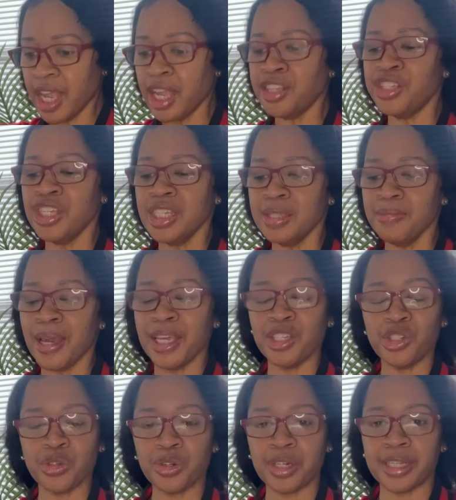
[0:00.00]
just make
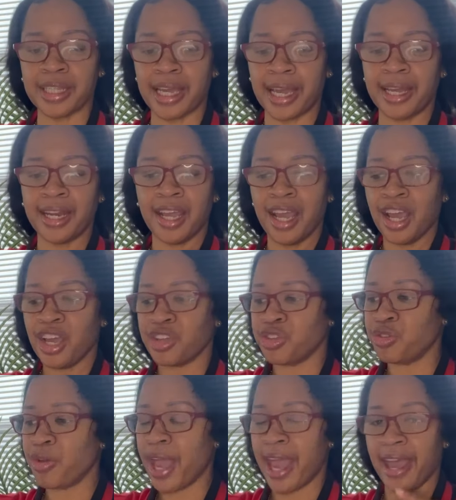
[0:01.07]
sure that you
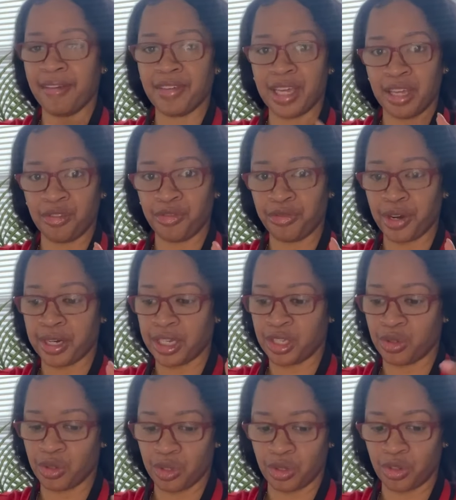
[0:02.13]
have it in front of
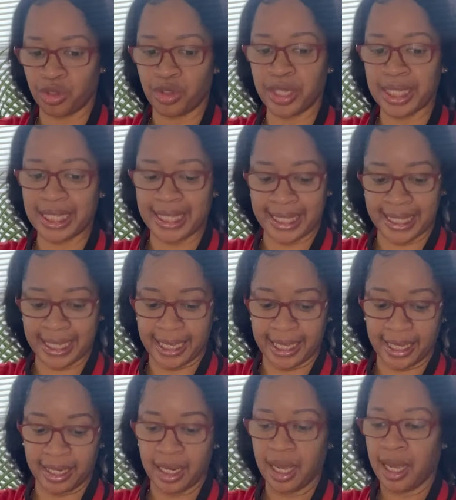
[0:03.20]
you so you can see
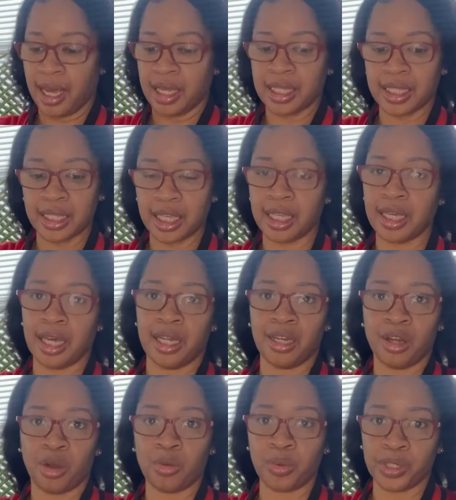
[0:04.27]
it. See and
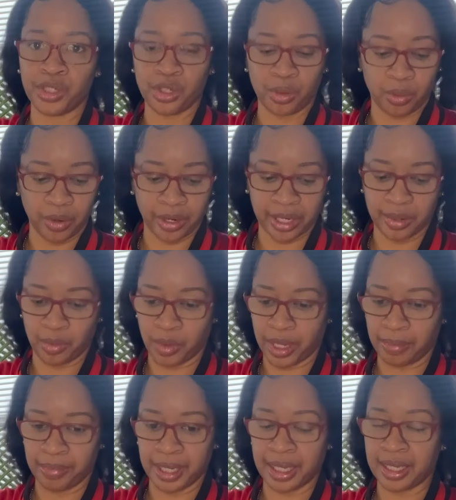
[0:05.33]
know what you're working with,
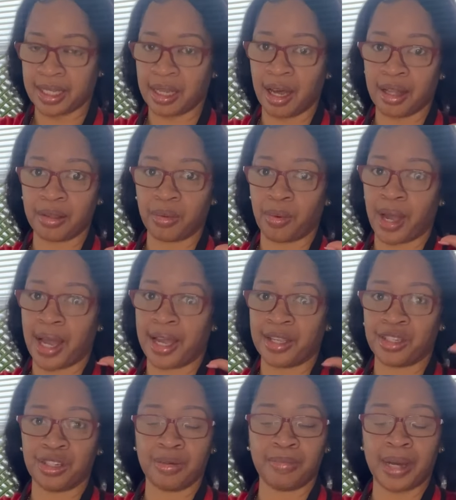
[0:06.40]
because otherwise
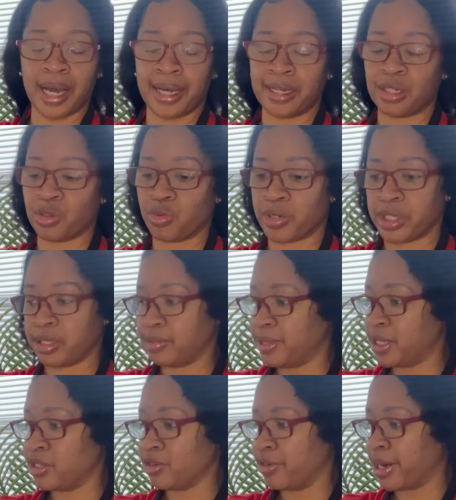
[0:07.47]
your mind is going to be
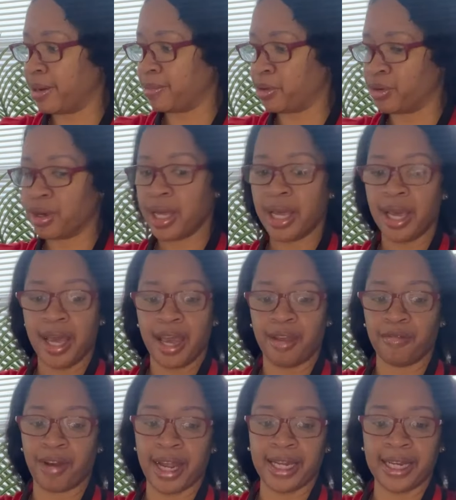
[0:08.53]
scrambled. And
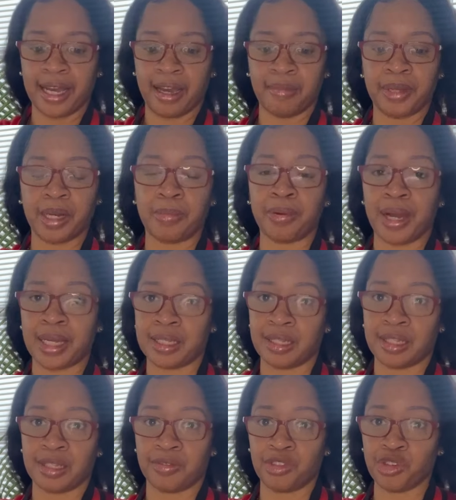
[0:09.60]
right now I'm in the
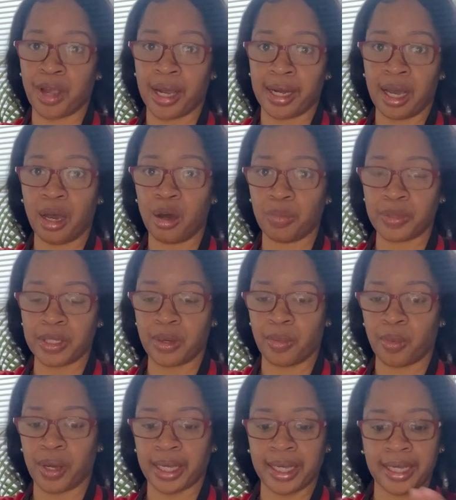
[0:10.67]
process of trying to help
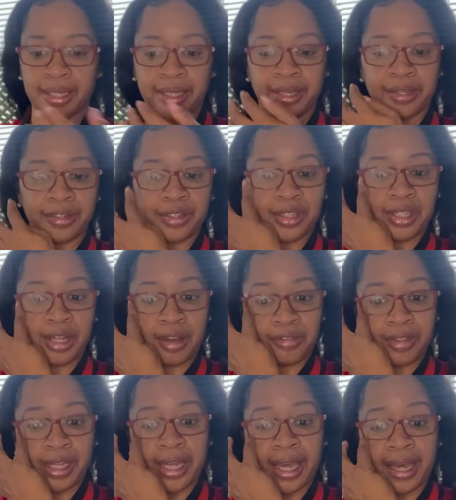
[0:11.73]
someone get their stuff
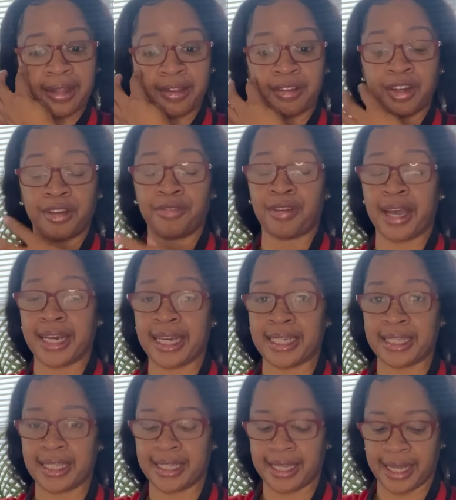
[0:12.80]
together, their
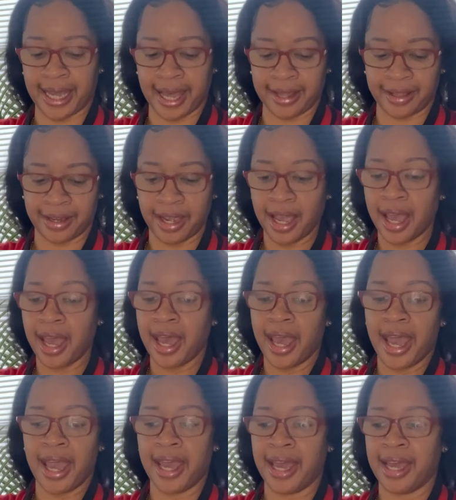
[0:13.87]
finances together.
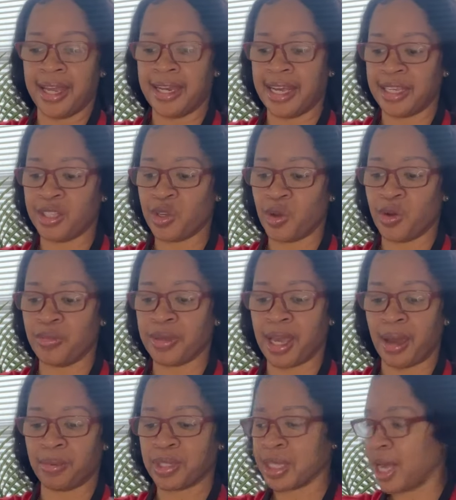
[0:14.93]
And they told me, I
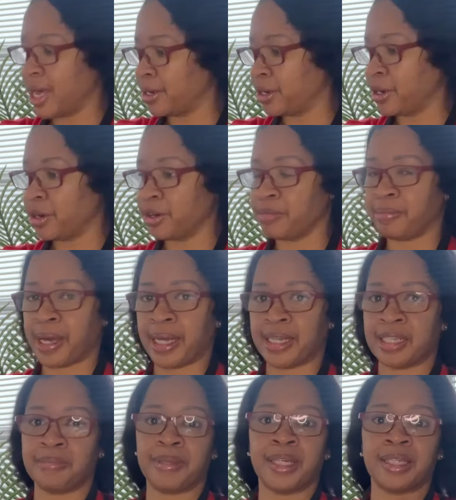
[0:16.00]
was kind of hurt by this,
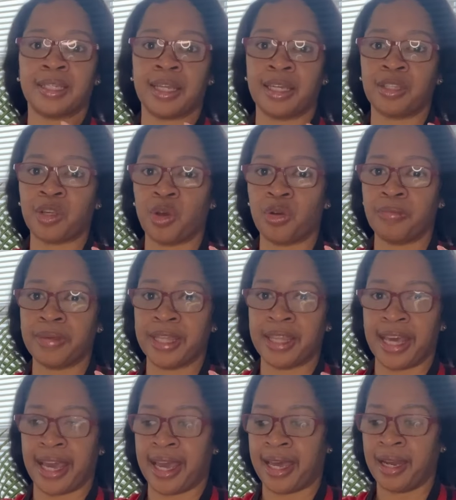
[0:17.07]
because they told me
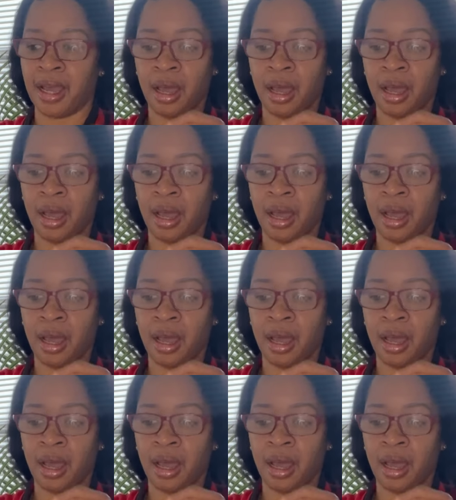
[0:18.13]
that,